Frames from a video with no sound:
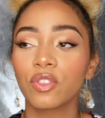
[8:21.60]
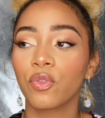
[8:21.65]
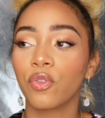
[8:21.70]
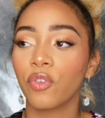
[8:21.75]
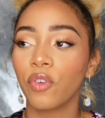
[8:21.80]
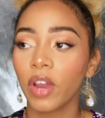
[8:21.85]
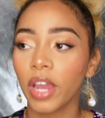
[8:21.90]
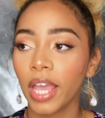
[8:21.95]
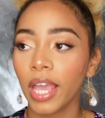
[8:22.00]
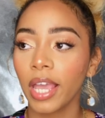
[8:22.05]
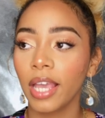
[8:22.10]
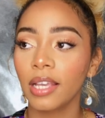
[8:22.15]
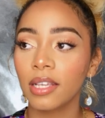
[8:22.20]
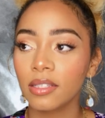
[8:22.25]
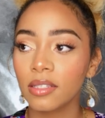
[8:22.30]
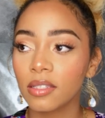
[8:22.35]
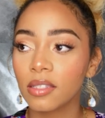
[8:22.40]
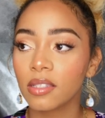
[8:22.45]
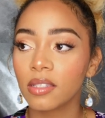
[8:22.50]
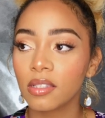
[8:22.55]

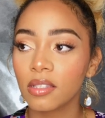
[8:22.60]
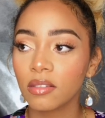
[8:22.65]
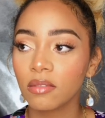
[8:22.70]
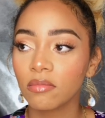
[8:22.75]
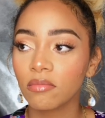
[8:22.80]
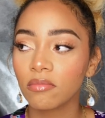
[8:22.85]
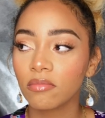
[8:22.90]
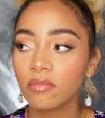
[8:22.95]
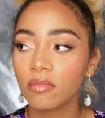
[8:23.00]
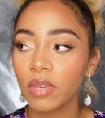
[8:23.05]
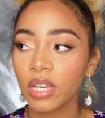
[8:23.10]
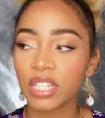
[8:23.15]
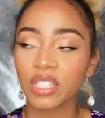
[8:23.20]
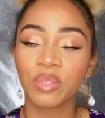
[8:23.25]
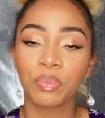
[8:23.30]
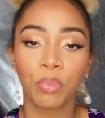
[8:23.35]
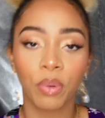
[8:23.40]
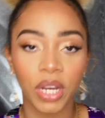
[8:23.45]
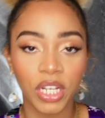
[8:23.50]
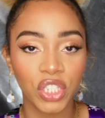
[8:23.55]
phrase,
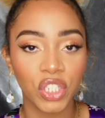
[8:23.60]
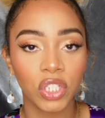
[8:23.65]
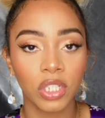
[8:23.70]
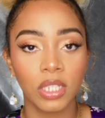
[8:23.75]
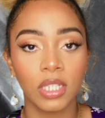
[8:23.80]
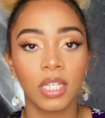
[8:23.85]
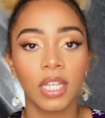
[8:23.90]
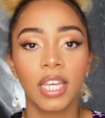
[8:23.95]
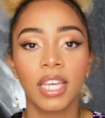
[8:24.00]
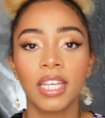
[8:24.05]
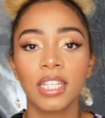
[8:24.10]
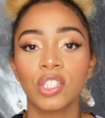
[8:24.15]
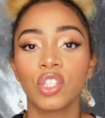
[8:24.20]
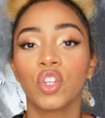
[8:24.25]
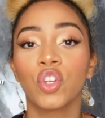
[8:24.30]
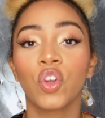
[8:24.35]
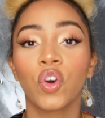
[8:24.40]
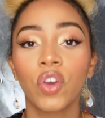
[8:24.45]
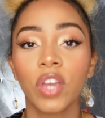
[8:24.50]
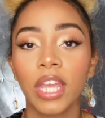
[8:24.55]
expression is
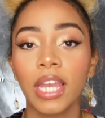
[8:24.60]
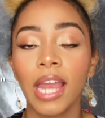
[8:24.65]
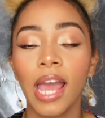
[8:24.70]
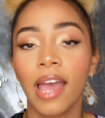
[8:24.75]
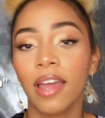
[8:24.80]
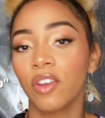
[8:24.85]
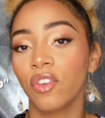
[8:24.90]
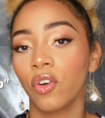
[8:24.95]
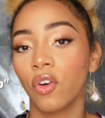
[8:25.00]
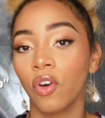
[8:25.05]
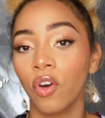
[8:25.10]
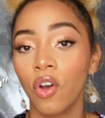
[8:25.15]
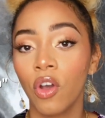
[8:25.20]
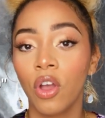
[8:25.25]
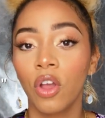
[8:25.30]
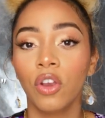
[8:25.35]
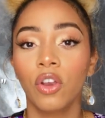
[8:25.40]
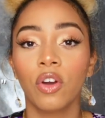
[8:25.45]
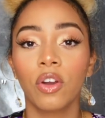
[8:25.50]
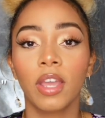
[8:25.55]
no can handle.
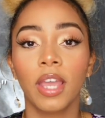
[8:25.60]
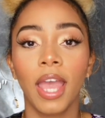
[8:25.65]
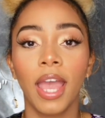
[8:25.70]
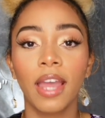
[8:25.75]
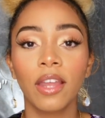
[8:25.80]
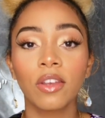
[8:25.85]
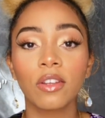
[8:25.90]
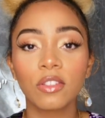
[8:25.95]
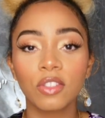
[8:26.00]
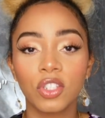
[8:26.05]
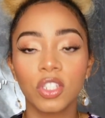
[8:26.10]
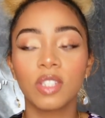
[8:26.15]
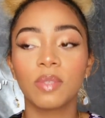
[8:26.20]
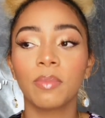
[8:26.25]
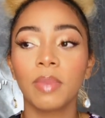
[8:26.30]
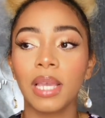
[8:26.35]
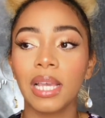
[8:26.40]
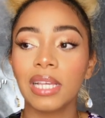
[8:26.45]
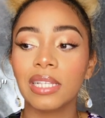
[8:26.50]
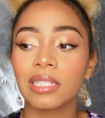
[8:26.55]
No can handle just
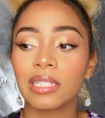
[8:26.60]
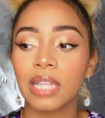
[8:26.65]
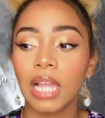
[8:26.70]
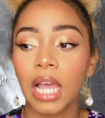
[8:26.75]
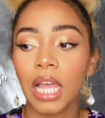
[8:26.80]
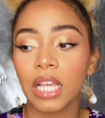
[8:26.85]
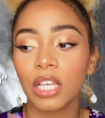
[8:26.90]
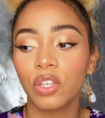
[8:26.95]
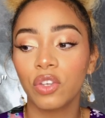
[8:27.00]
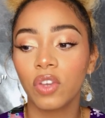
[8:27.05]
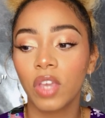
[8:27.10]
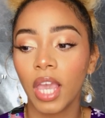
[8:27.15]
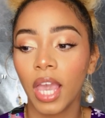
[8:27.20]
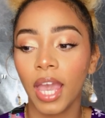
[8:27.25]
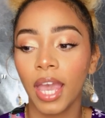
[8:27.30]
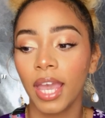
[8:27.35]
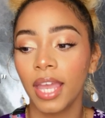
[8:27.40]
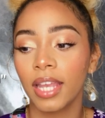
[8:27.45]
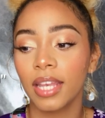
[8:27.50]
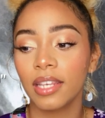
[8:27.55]
means like you
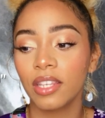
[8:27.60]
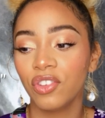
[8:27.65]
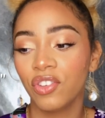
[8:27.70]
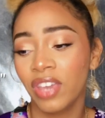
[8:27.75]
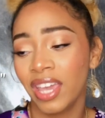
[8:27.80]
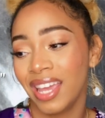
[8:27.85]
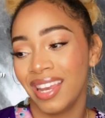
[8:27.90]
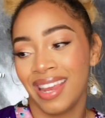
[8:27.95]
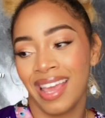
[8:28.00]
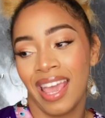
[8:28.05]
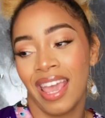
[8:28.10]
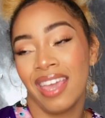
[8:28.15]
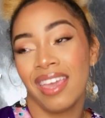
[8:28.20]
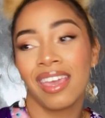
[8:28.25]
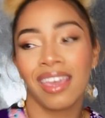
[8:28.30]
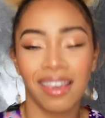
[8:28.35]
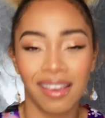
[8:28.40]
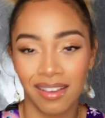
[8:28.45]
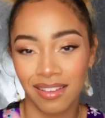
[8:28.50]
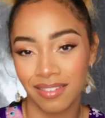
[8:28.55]
can't
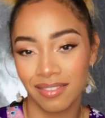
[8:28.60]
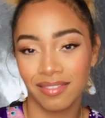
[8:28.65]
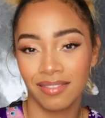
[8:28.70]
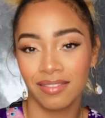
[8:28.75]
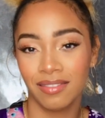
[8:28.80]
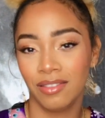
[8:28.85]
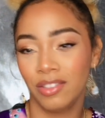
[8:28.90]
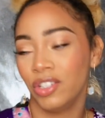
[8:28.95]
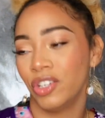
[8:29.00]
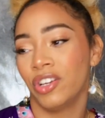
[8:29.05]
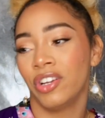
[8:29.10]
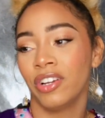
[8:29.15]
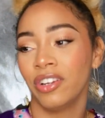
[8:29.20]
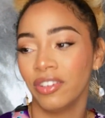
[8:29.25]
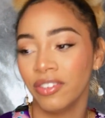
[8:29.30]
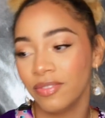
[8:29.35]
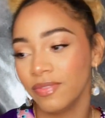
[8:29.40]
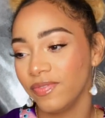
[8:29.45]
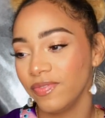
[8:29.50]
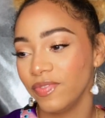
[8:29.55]
hang.
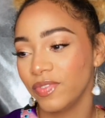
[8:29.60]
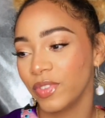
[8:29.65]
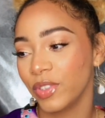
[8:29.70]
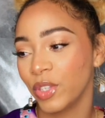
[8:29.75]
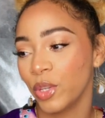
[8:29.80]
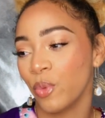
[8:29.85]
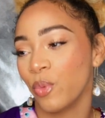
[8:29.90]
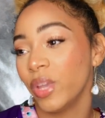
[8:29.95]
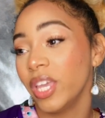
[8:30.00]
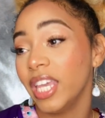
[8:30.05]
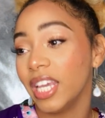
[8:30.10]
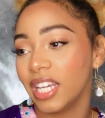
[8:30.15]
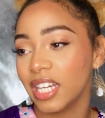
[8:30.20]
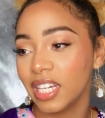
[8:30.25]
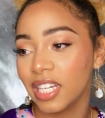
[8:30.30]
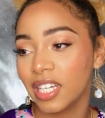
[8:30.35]
You're weak.